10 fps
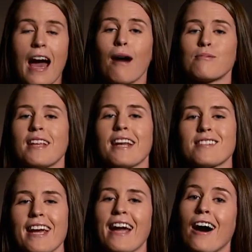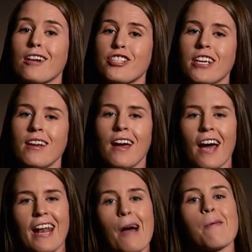Now I'm studying psychology,
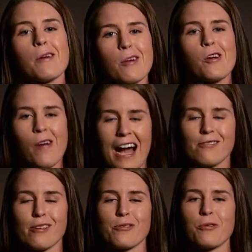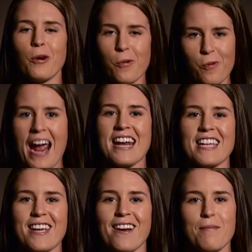and I want to go to graduate school right
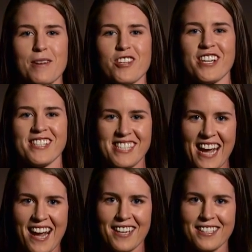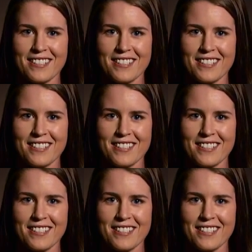here at Michigan State.